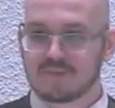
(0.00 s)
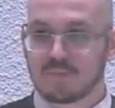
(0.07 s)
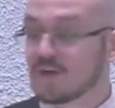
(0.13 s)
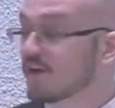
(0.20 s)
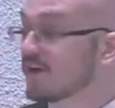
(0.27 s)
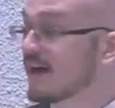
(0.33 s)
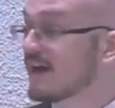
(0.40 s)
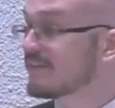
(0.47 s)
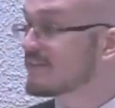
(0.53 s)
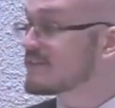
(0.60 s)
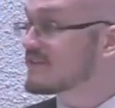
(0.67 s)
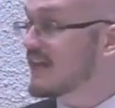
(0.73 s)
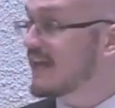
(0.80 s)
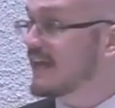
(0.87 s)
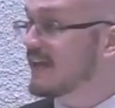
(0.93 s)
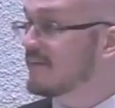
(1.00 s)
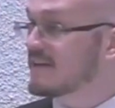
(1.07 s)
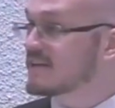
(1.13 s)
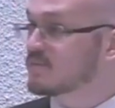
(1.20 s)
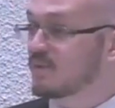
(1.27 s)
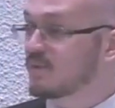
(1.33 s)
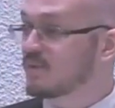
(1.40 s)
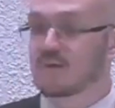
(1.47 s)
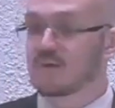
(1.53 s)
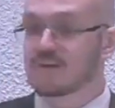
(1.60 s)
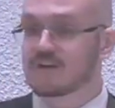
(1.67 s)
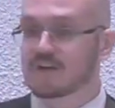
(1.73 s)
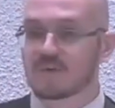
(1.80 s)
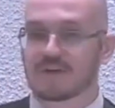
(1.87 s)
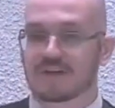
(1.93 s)
We are not the same as we
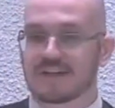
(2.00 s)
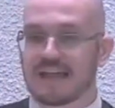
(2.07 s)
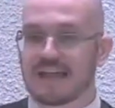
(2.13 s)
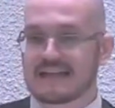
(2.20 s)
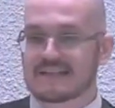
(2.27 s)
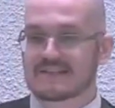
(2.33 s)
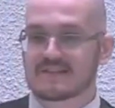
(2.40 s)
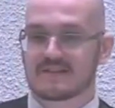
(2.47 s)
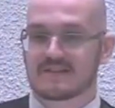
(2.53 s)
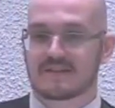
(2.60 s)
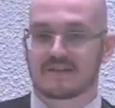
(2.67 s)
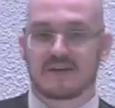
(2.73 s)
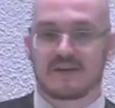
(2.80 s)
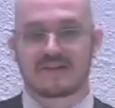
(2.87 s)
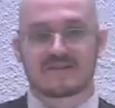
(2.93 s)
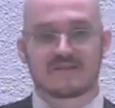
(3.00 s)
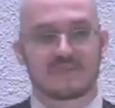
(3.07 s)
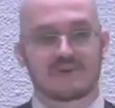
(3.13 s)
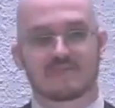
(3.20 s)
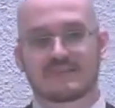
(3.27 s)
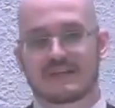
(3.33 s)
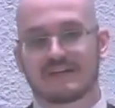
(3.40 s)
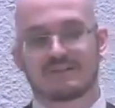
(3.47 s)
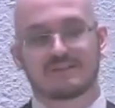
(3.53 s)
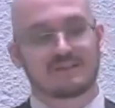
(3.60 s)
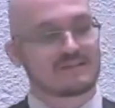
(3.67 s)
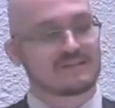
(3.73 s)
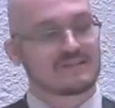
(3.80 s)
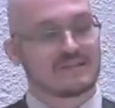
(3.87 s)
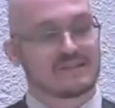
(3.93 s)
were when last the cosmos held
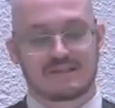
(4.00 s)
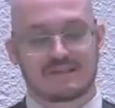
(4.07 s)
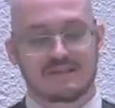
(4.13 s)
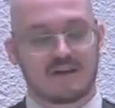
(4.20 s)
us in its